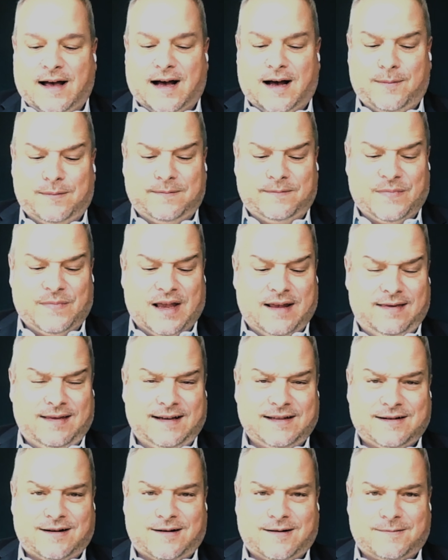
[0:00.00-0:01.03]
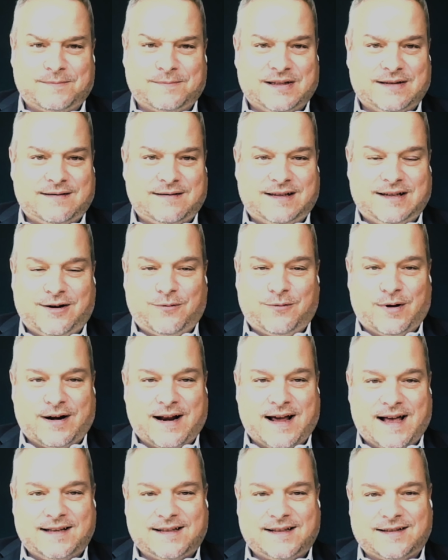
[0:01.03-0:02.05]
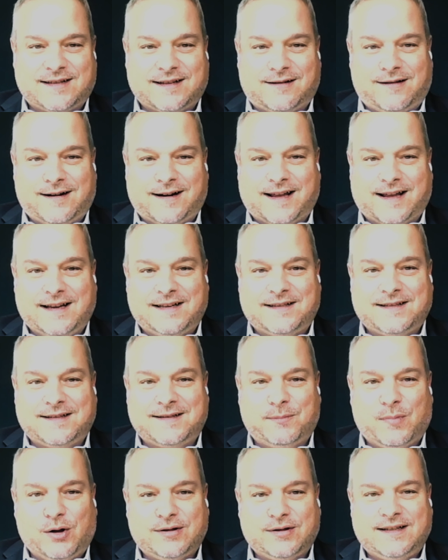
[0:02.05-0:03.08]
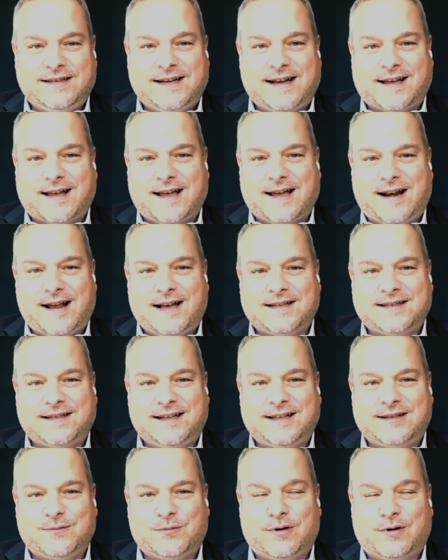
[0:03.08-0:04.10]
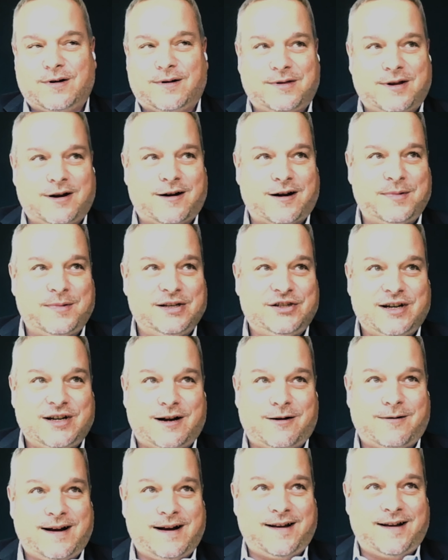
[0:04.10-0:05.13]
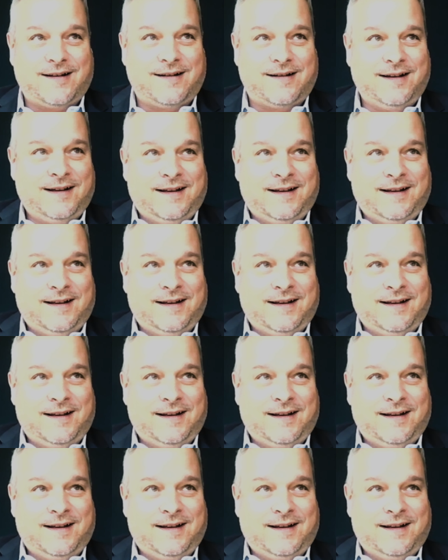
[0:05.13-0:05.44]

And these are tier one assets in a lot of cases, multi-decade assets where they're going to be generating